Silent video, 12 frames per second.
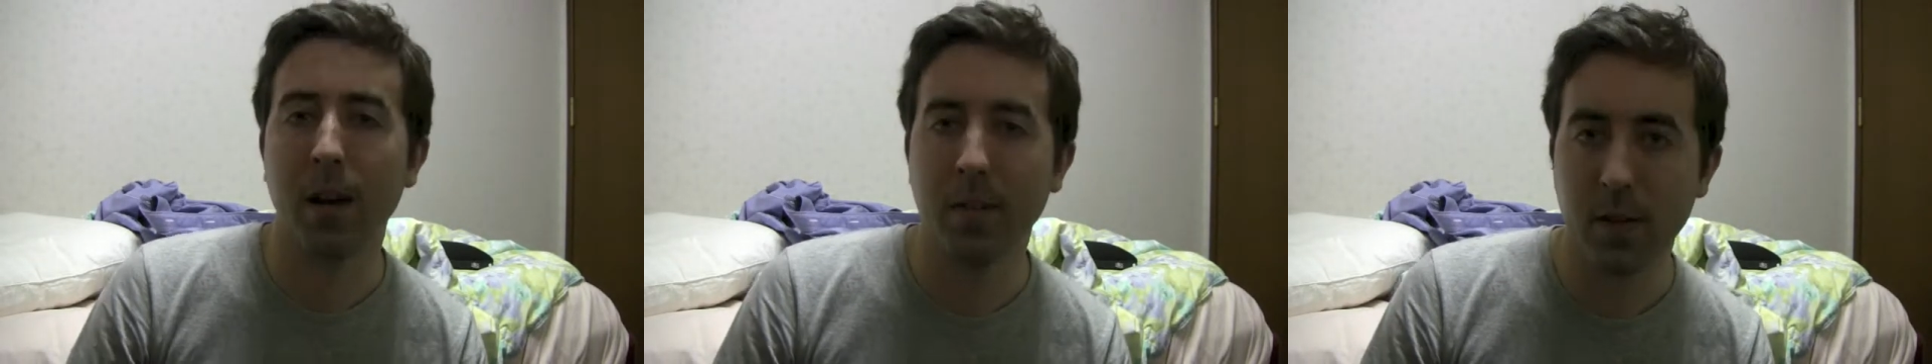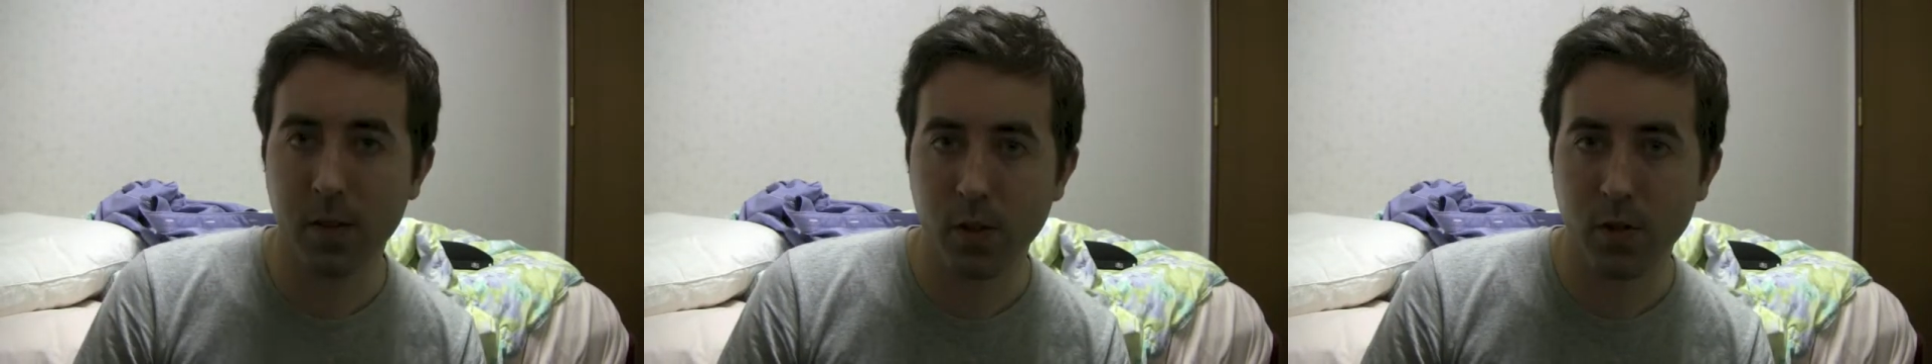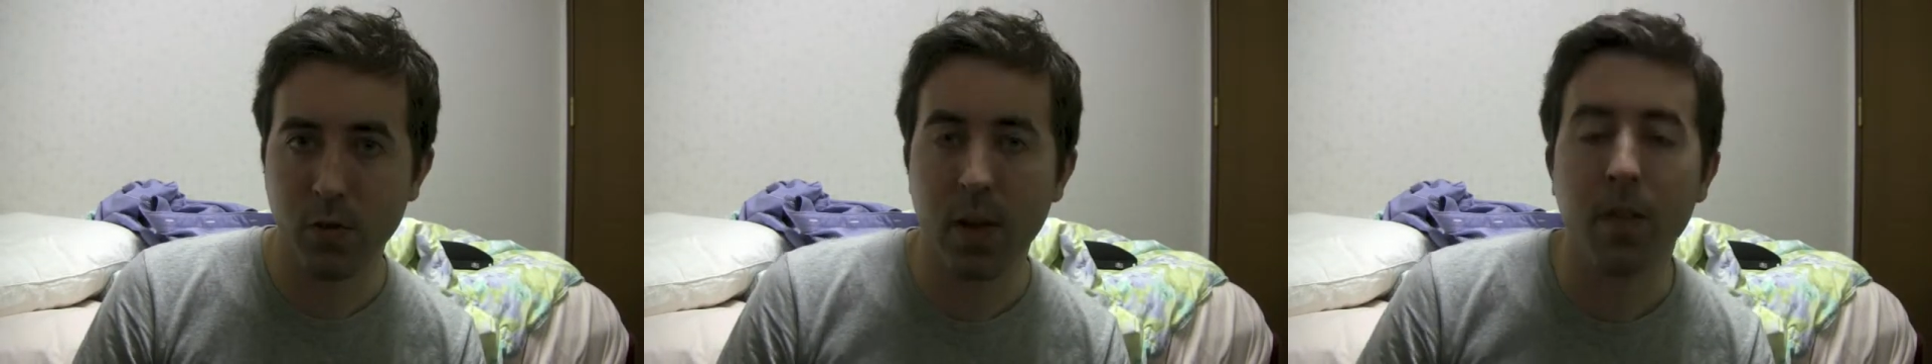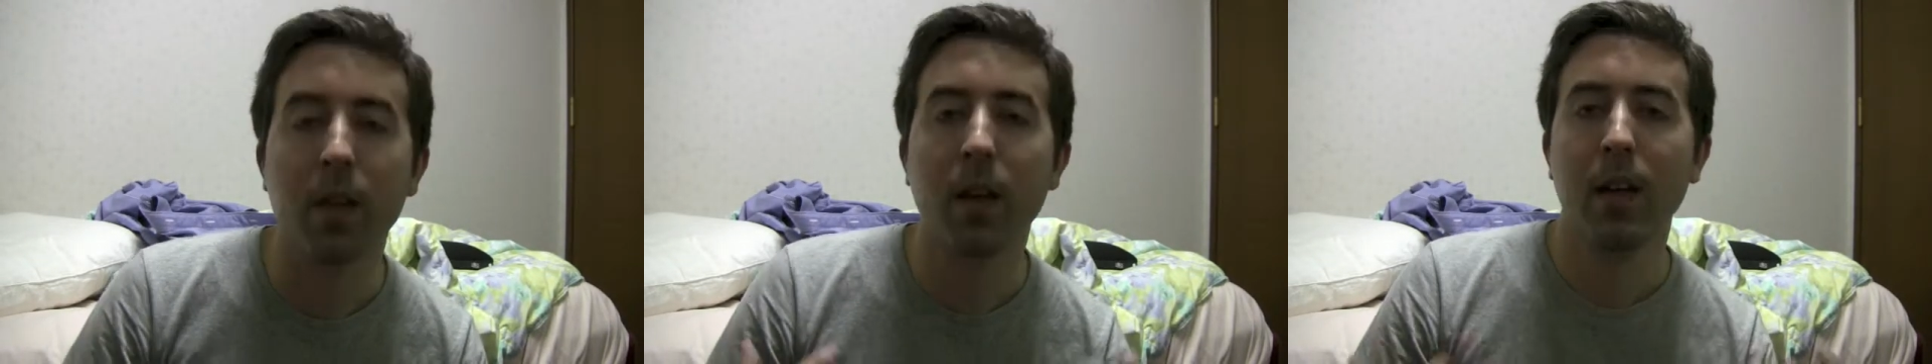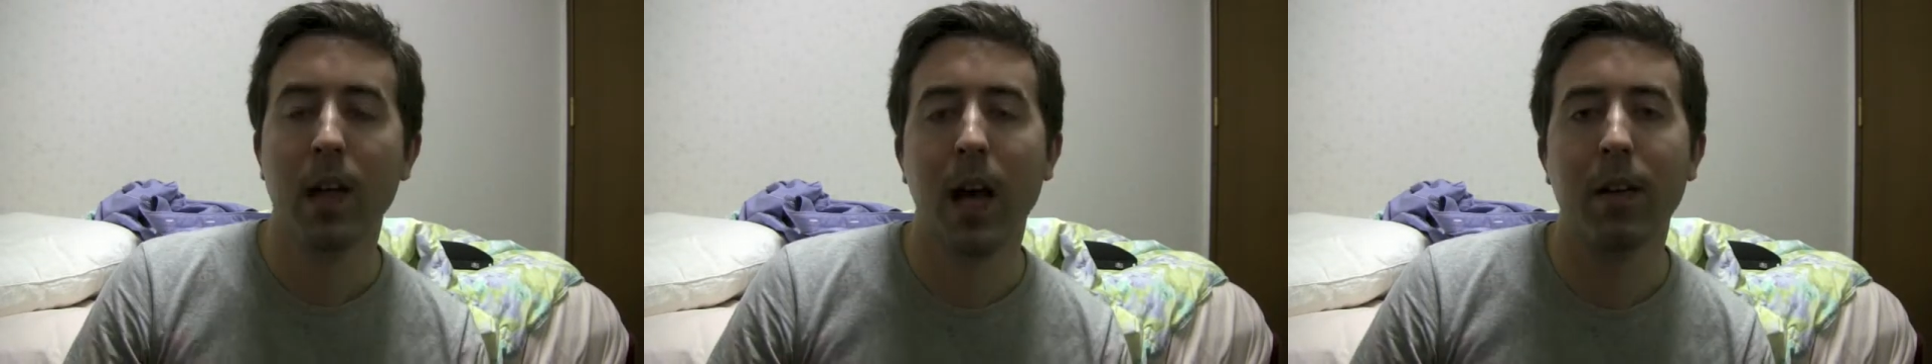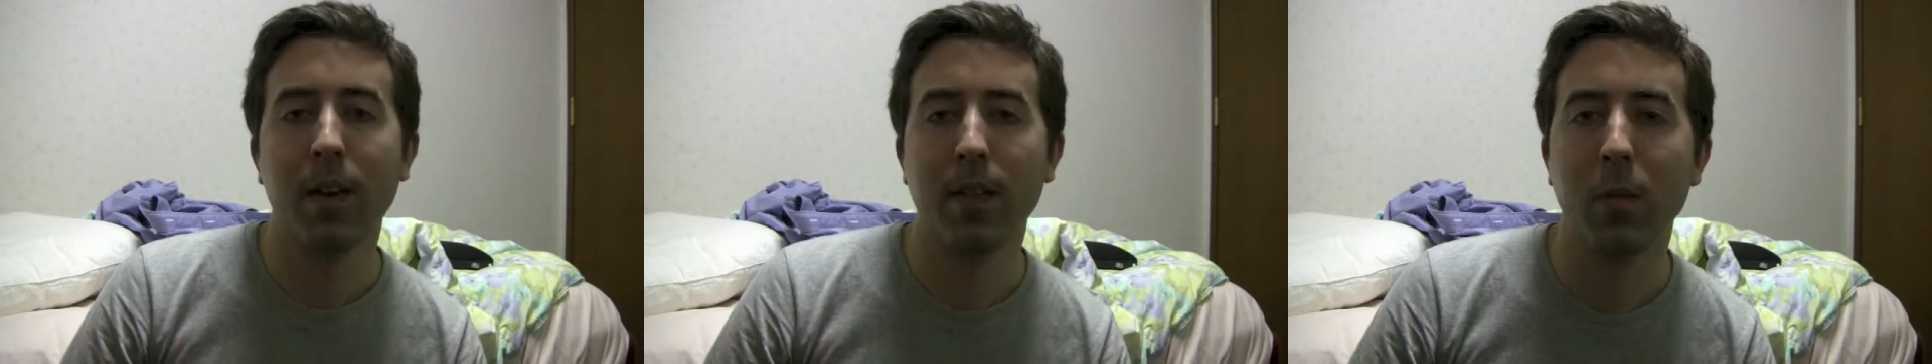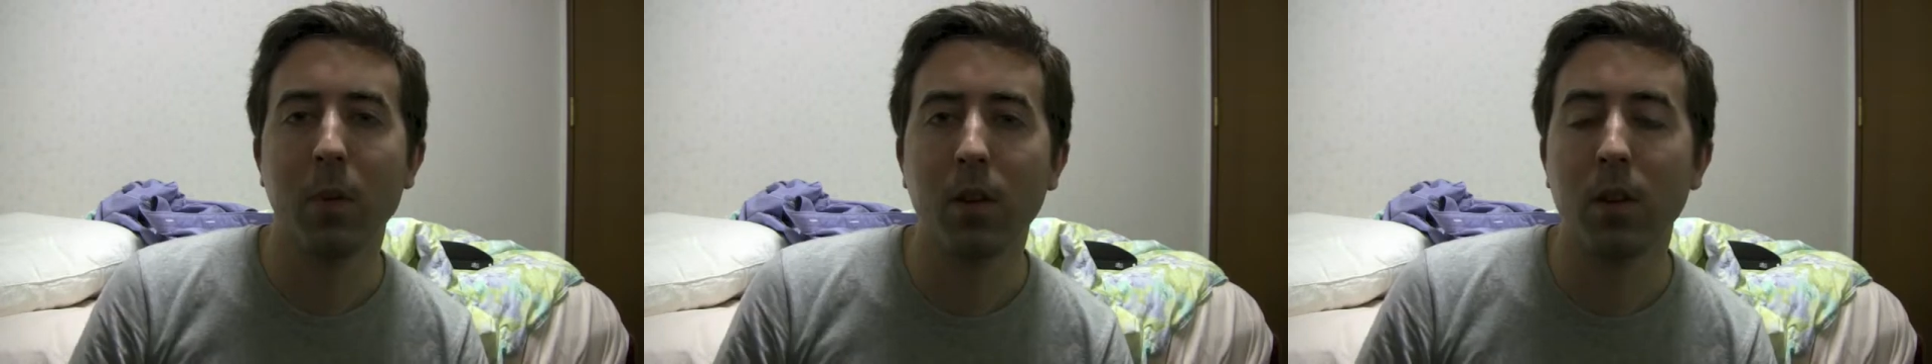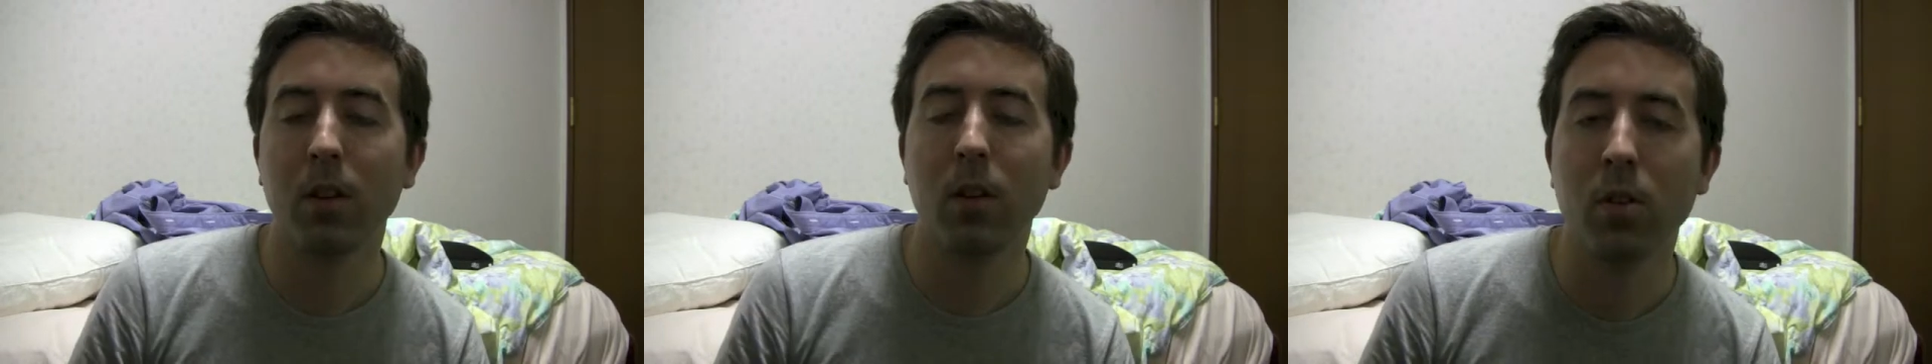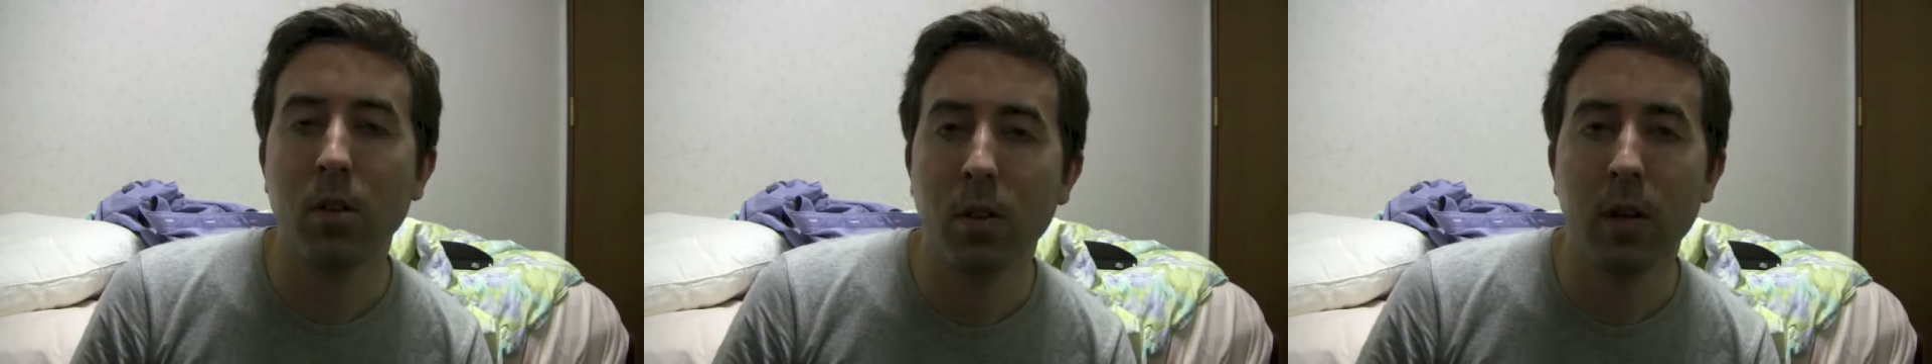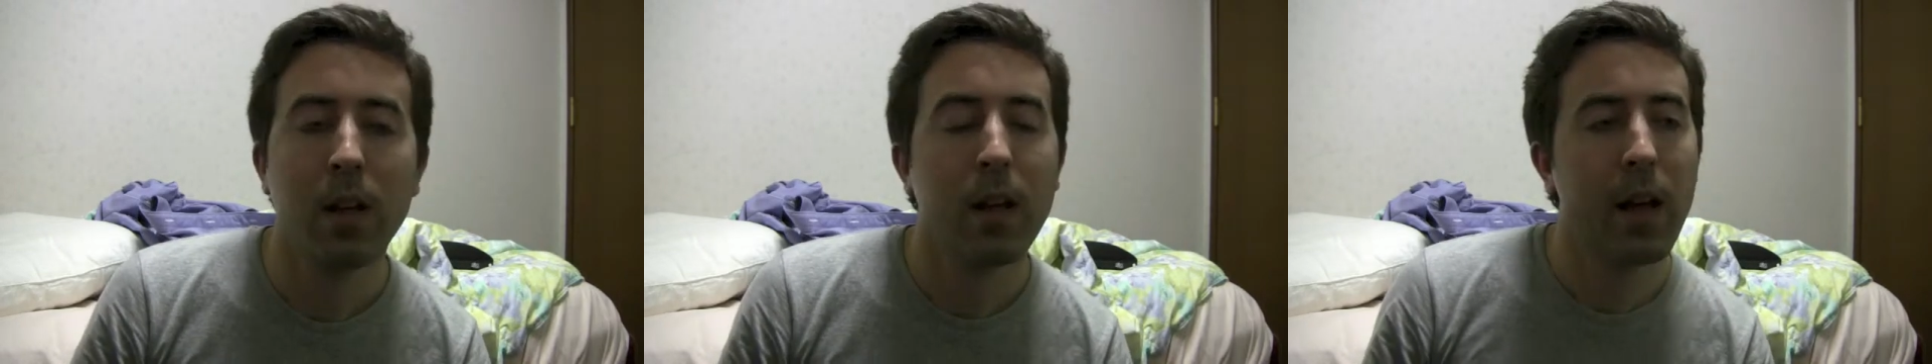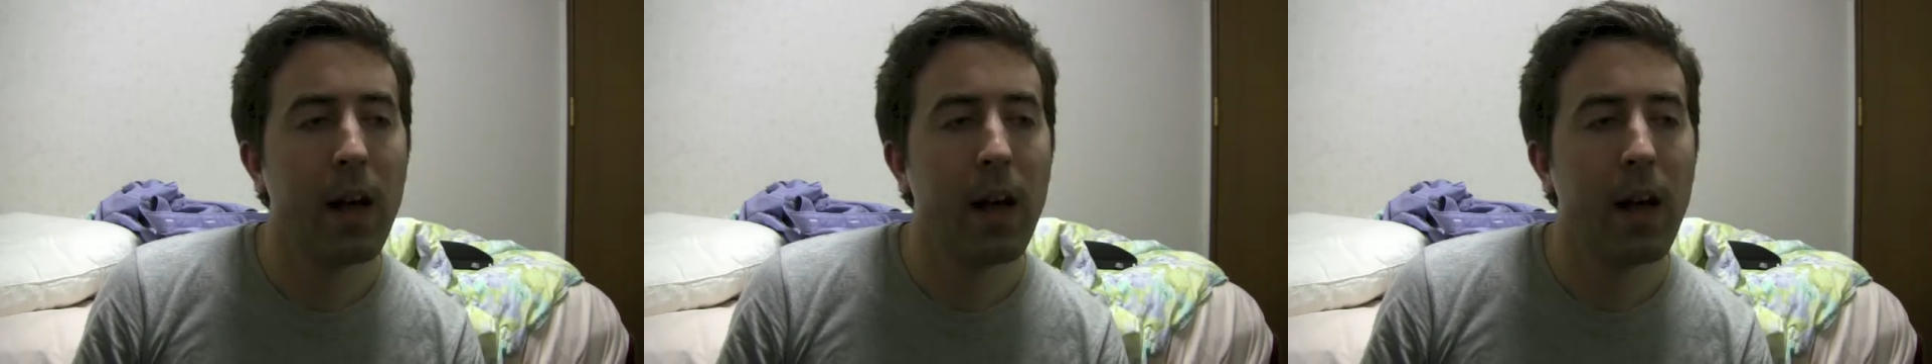I've got the strength, I've got the ability to go do it.